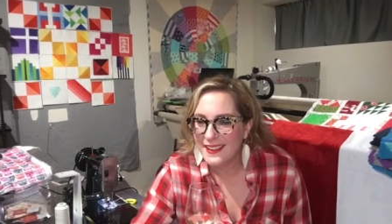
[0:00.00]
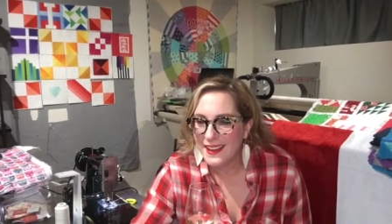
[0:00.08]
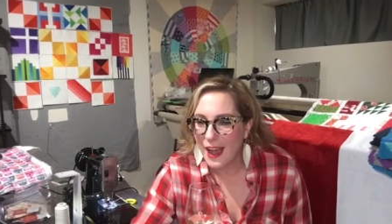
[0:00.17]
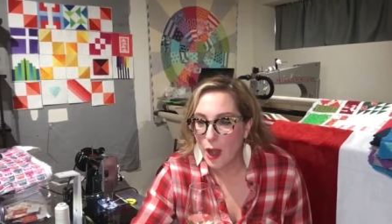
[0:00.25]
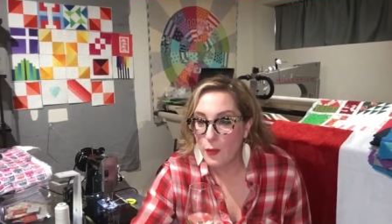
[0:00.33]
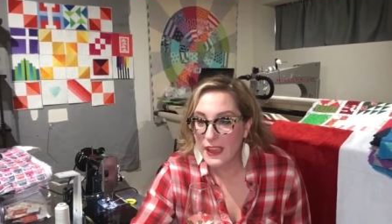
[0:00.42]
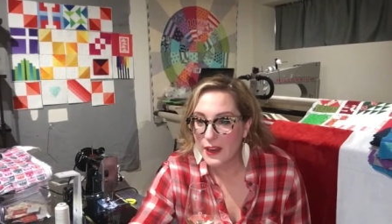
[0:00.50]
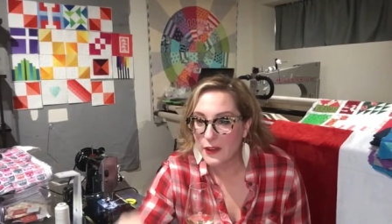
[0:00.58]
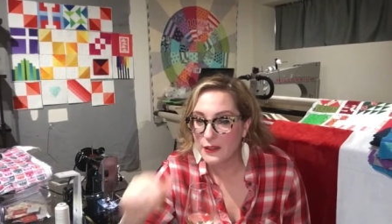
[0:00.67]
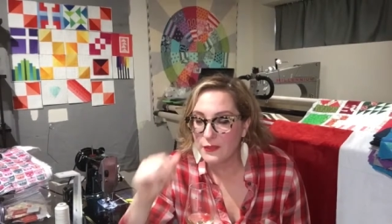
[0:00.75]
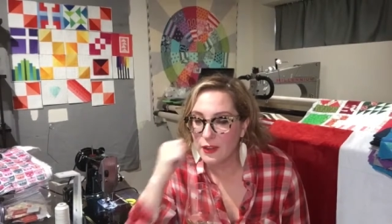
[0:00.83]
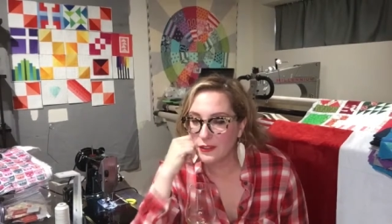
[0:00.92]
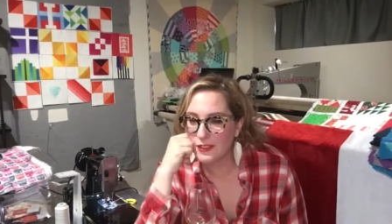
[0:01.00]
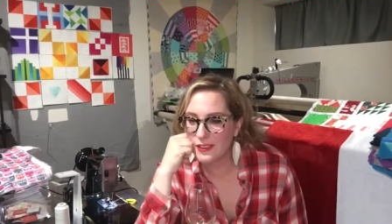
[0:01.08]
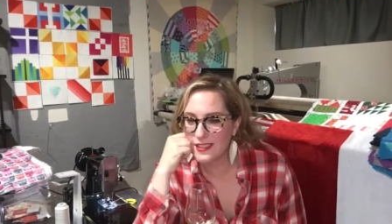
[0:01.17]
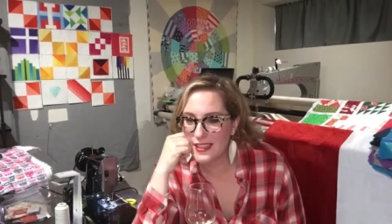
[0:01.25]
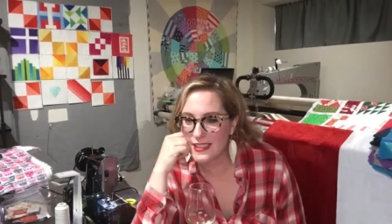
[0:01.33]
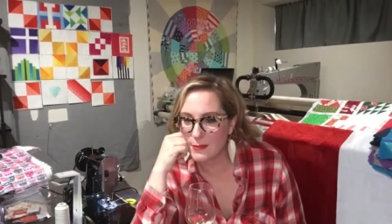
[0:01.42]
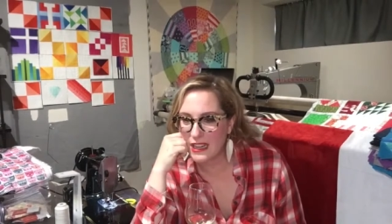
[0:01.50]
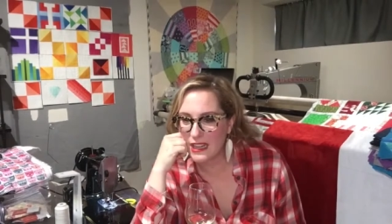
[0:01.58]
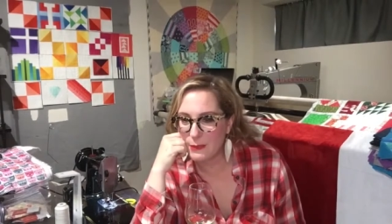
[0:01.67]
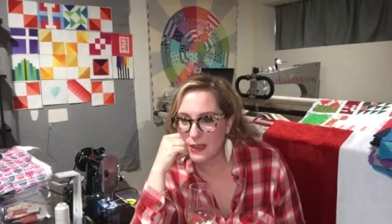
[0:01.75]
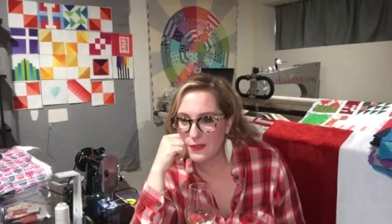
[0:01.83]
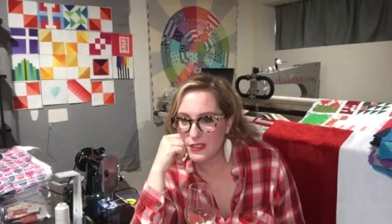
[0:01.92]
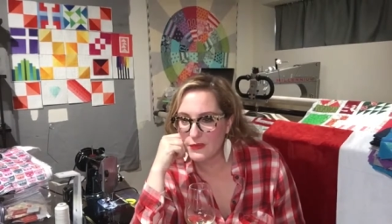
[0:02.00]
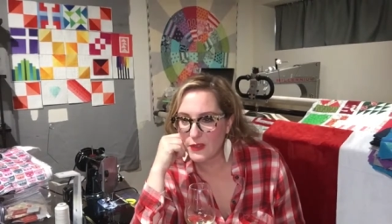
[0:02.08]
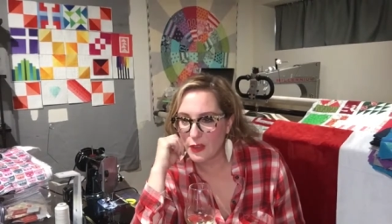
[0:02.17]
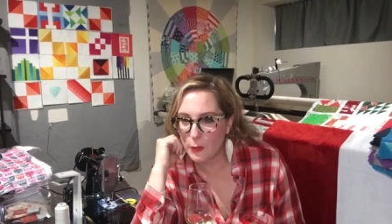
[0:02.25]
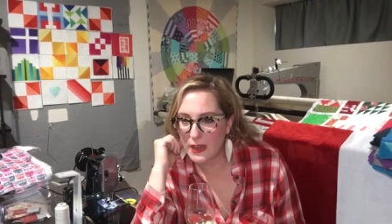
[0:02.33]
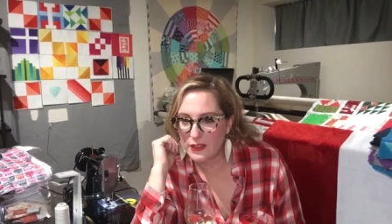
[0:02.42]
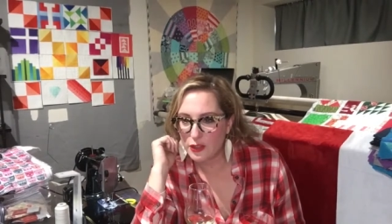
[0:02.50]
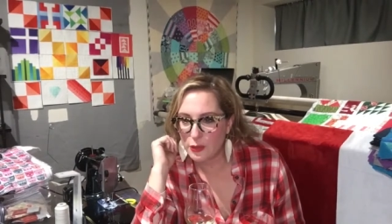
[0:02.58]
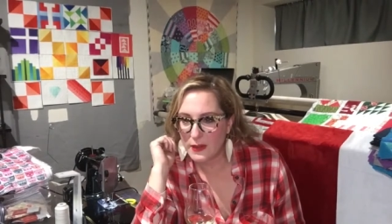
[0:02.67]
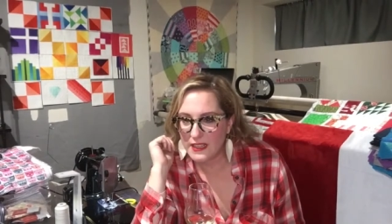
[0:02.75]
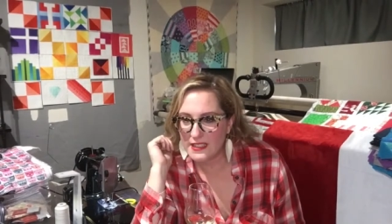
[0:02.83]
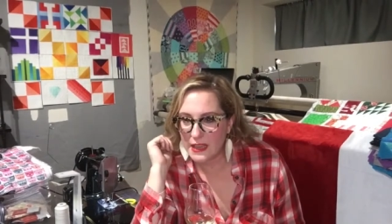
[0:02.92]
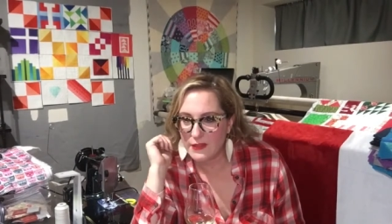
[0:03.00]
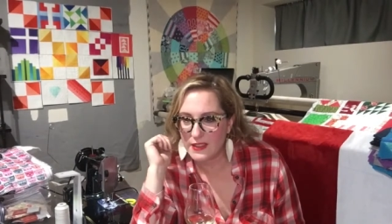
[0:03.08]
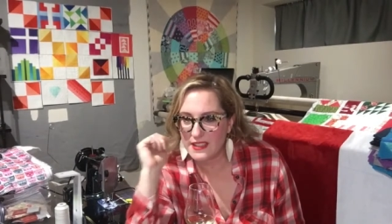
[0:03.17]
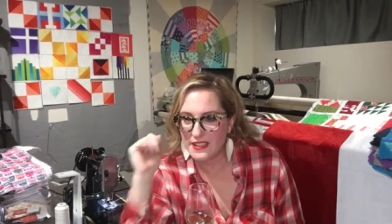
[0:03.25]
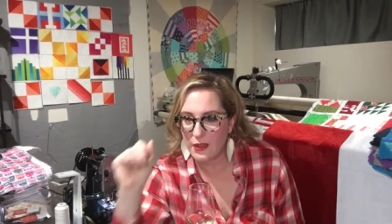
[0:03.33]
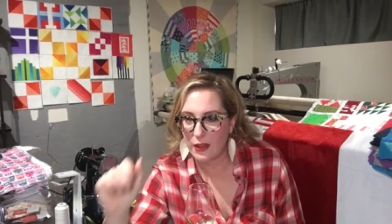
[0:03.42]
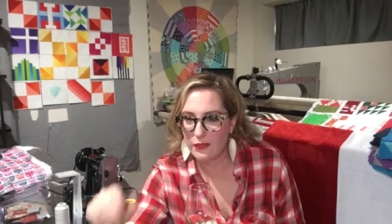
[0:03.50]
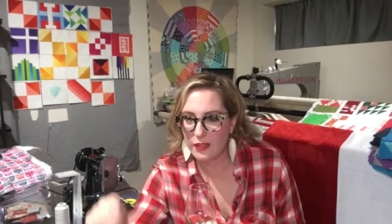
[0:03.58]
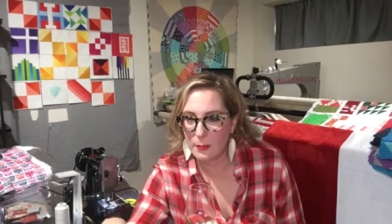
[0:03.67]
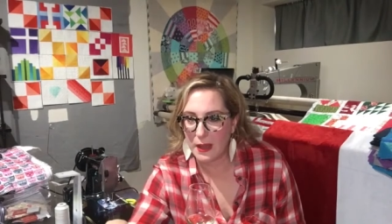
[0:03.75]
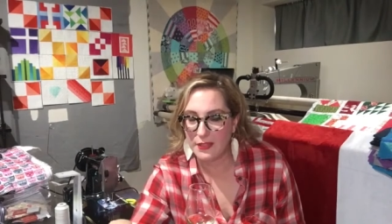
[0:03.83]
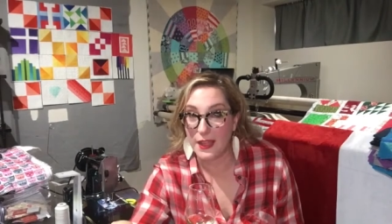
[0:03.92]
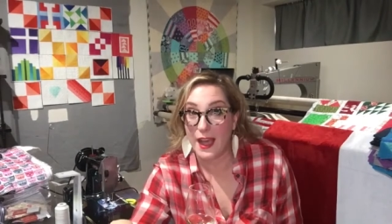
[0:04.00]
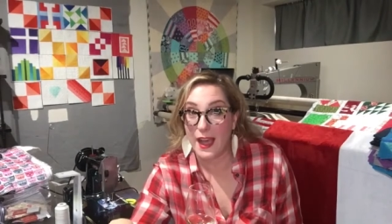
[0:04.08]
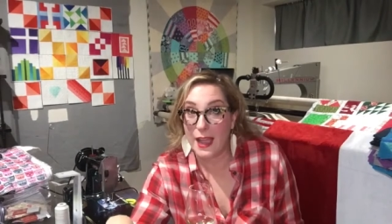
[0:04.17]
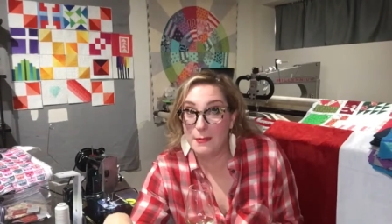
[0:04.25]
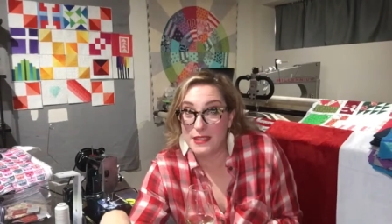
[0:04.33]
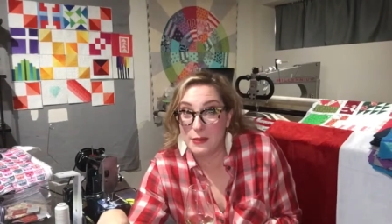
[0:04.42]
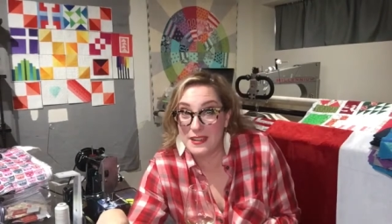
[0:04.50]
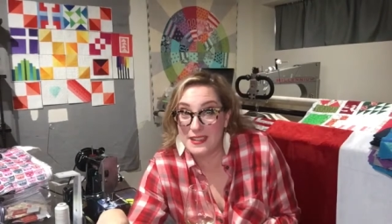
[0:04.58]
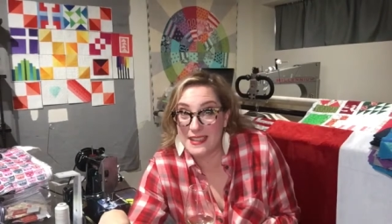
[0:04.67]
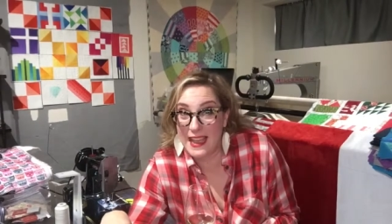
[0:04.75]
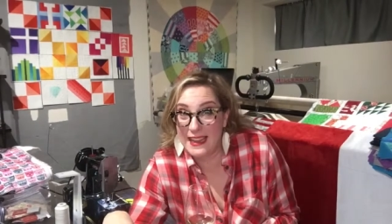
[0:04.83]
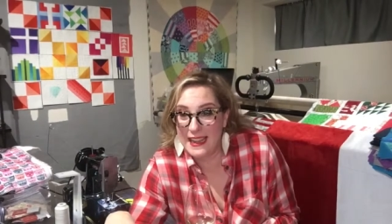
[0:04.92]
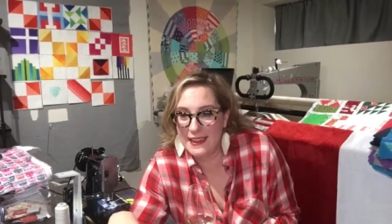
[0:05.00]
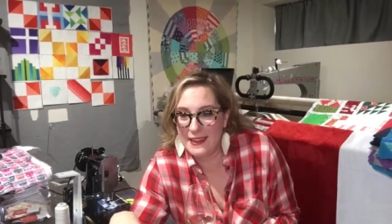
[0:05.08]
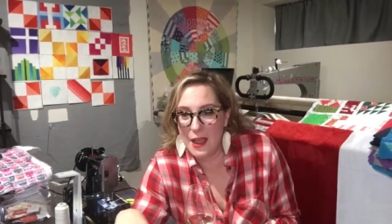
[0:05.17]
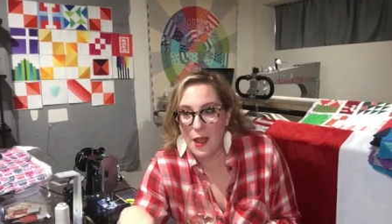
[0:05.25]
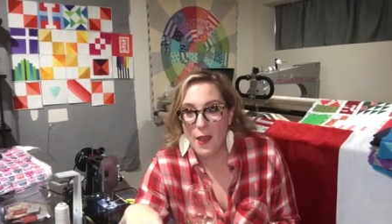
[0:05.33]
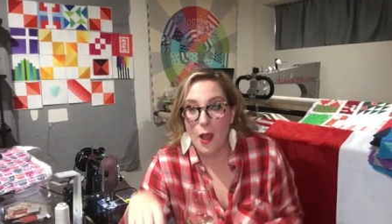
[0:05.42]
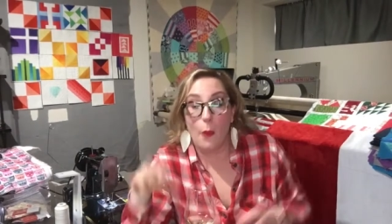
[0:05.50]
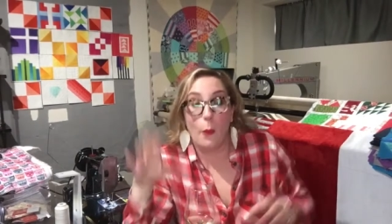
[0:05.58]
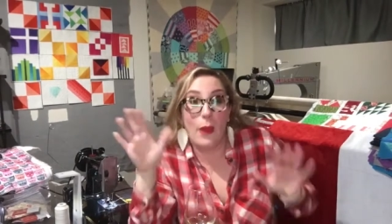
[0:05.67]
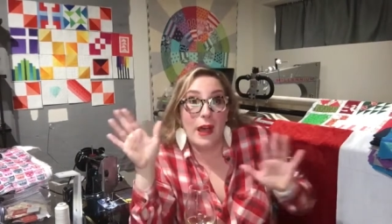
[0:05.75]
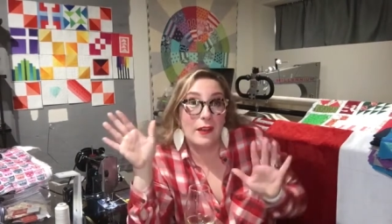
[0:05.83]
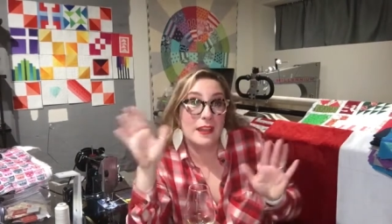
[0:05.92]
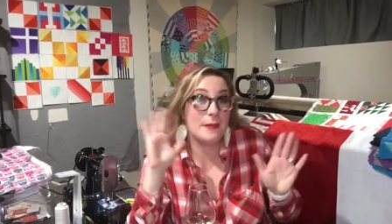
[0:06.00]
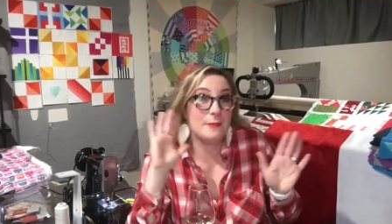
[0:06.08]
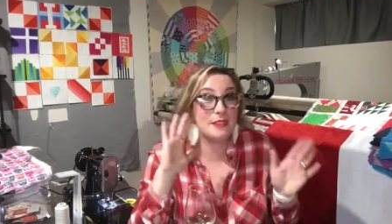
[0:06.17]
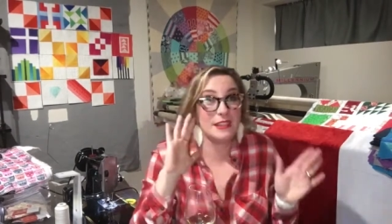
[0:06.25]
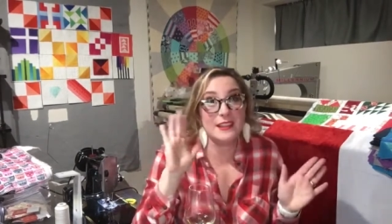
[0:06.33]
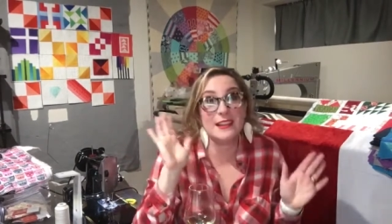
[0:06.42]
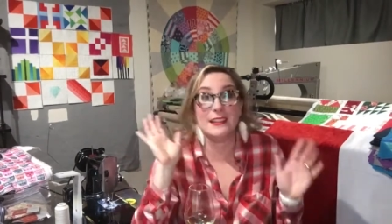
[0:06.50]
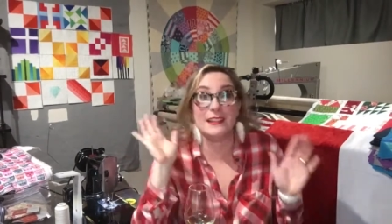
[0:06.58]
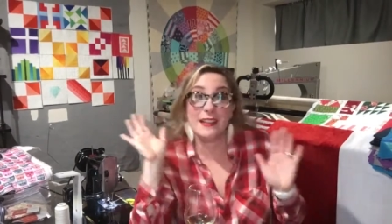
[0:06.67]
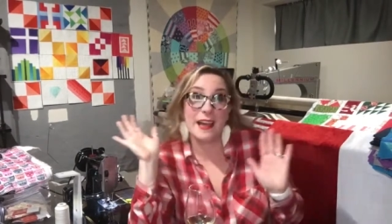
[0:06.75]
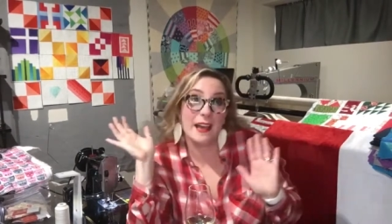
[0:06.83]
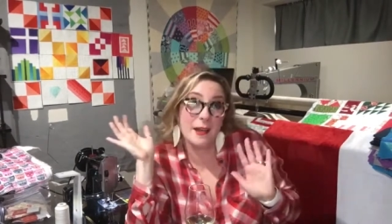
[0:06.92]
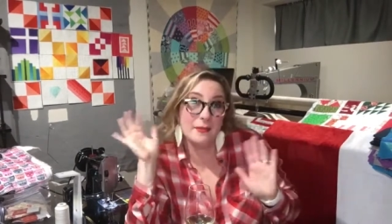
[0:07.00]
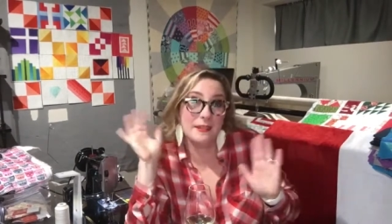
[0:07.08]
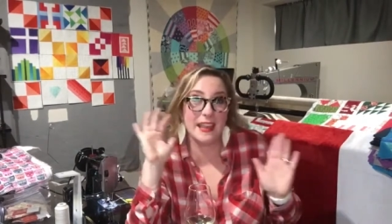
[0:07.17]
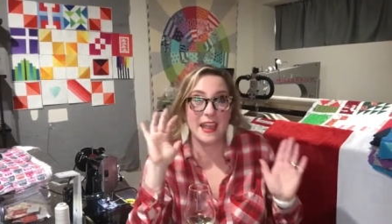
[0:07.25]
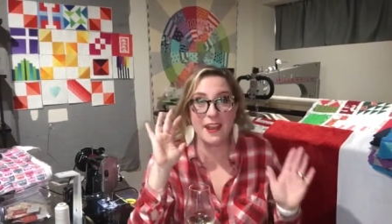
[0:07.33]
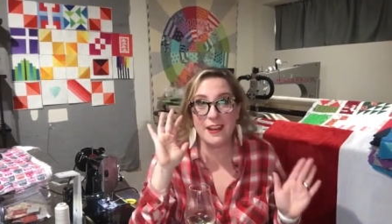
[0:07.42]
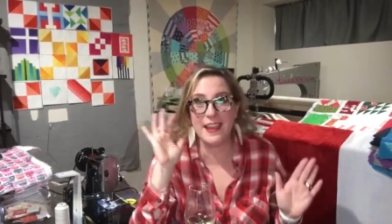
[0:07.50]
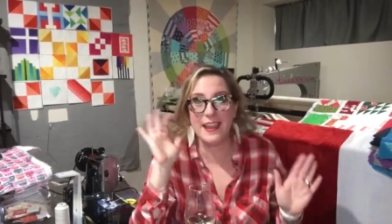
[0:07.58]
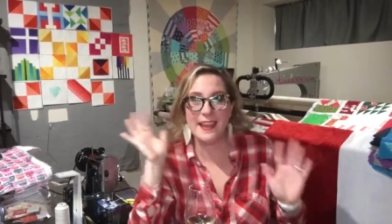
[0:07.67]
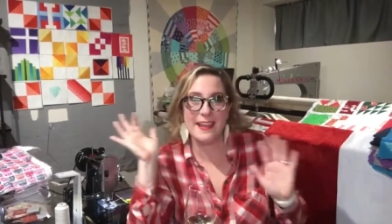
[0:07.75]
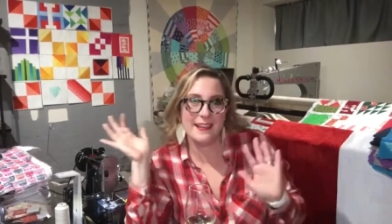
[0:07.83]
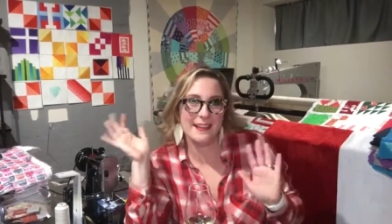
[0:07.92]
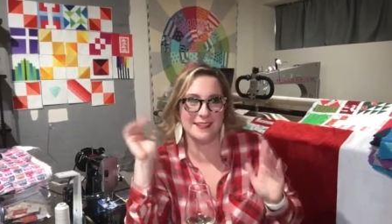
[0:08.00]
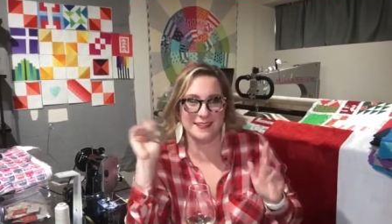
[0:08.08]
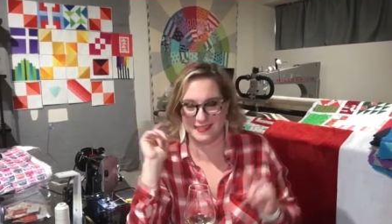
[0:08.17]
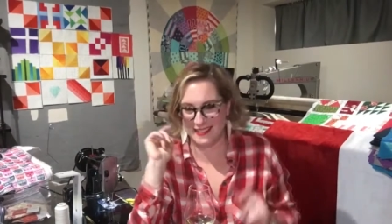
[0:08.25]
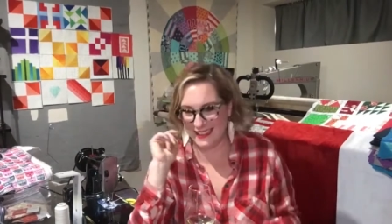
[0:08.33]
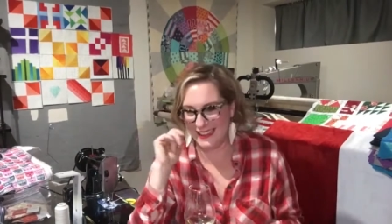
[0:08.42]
Oh, Karen Faulkner says, I'm getting my first featherweight in the 27th of the month. I'm so excited. Welcome to the club, Karen.